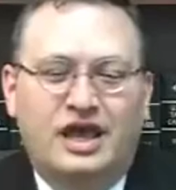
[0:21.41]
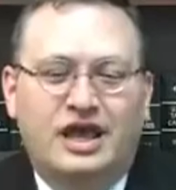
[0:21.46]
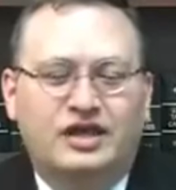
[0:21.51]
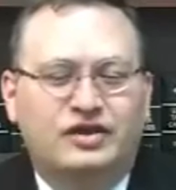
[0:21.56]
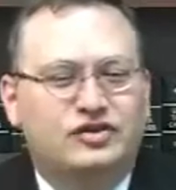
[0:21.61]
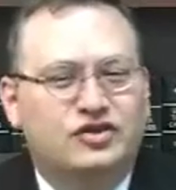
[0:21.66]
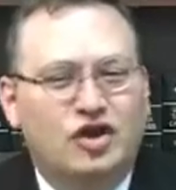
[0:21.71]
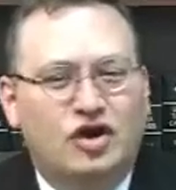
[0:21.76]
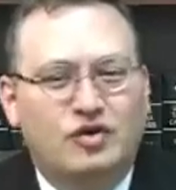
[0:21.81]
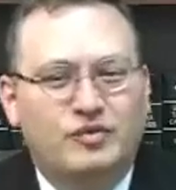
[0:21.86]

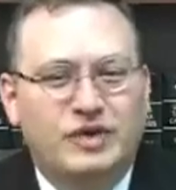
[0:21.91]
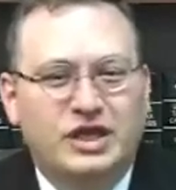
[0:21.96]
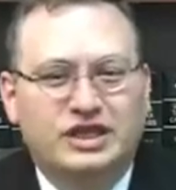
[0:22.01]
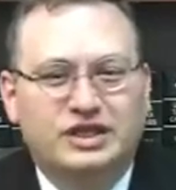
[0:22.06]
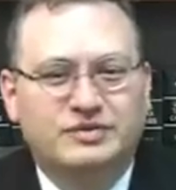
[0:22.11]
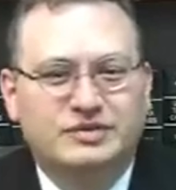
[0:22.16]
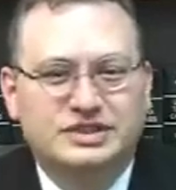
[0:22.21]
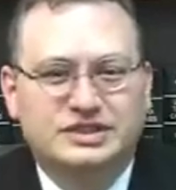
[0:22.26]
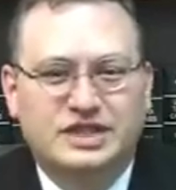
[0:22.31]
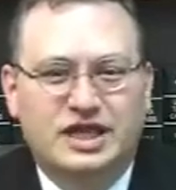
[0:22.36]
And don't
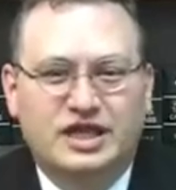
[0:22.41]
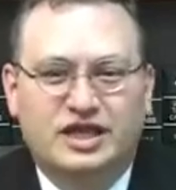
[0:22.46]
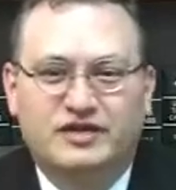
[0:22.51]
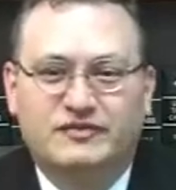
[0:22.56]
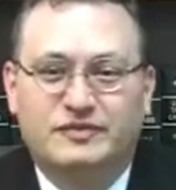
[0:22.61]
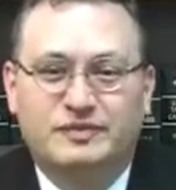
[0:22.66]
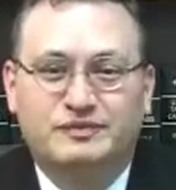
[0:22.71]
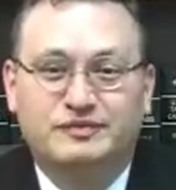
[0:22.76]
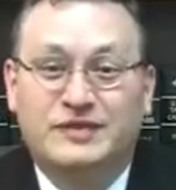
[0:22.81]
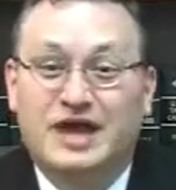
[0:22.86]
make the
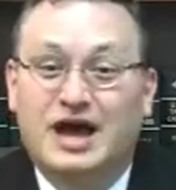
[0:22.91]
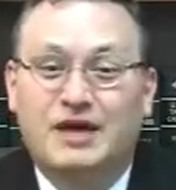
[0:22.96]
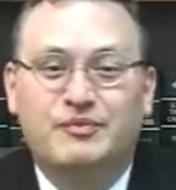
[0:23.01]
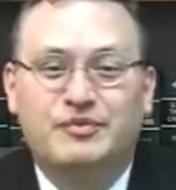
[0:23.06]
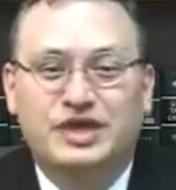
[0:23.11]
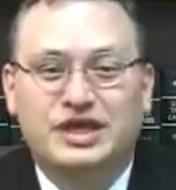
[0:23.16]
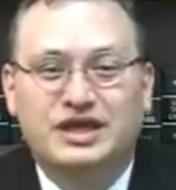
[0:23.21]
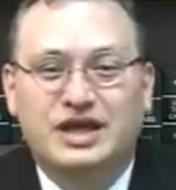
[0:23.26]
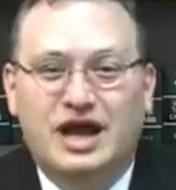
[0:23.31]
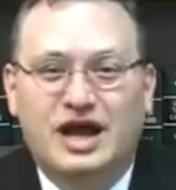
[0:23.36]
mistake of
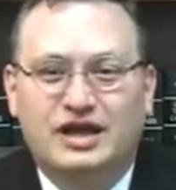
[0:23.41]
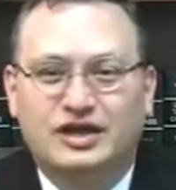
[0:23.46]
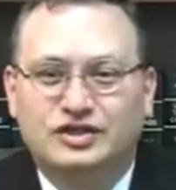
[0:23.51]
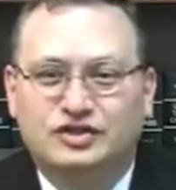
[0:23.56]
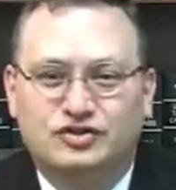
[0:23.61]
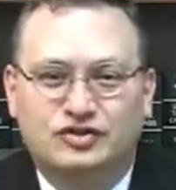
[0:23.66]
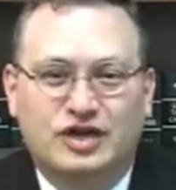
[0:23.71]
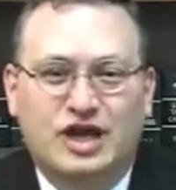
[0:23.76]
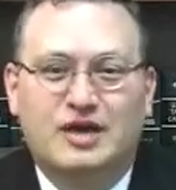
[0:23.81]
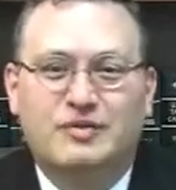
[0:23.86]
not being
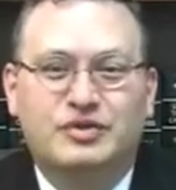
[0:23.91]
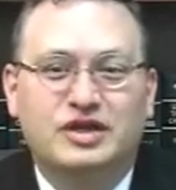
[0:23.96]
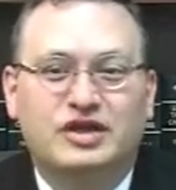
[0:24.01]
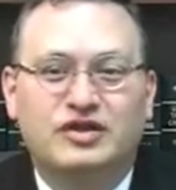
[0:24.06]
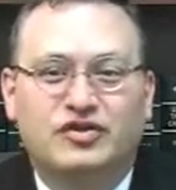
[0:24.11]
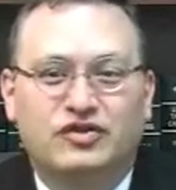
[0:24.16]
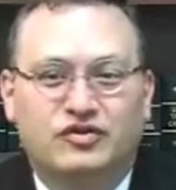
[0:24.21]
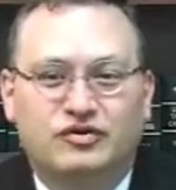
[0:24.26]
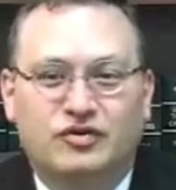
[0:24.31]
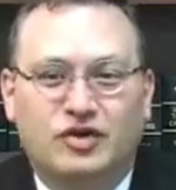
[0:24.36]
honest or not
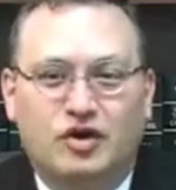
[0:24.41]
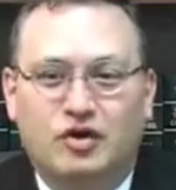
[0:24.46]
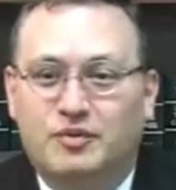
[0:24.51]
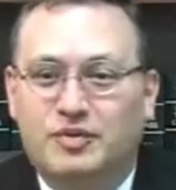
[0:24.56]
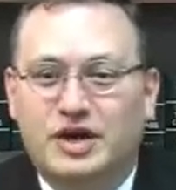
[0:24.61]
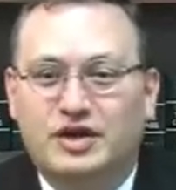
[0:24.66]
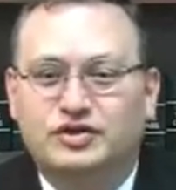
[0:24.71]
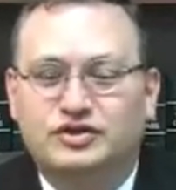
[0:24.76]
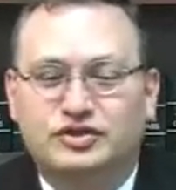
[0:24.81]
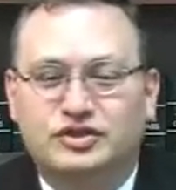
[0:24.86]
being thorough
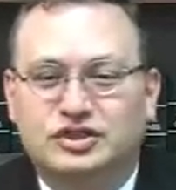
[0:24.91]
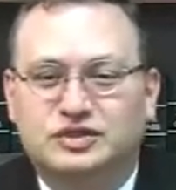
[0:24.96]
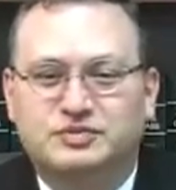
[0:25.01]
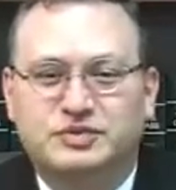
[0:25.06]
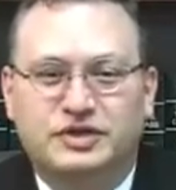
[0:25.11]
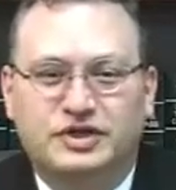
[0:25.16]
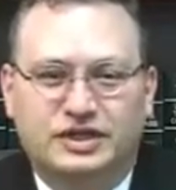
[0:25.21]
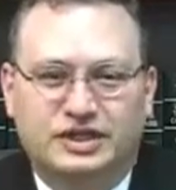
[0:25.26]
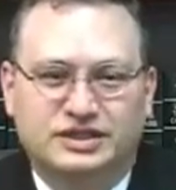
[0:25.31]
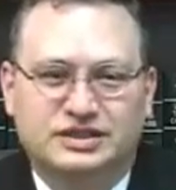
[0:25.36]
about your
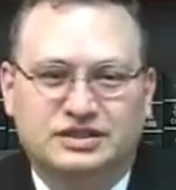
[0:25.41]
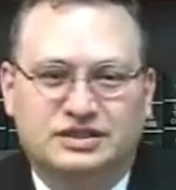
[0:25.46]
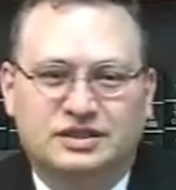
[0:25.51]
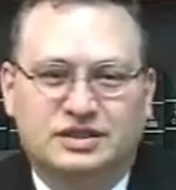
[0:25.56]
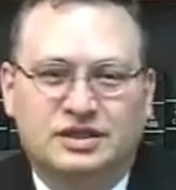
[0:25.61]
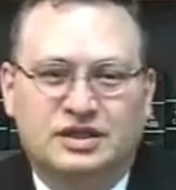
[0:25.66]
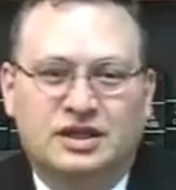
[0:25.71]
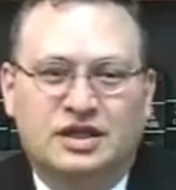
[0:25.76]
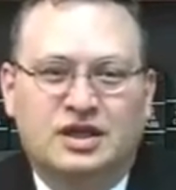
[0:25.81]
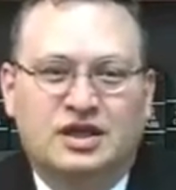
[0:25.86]
experience.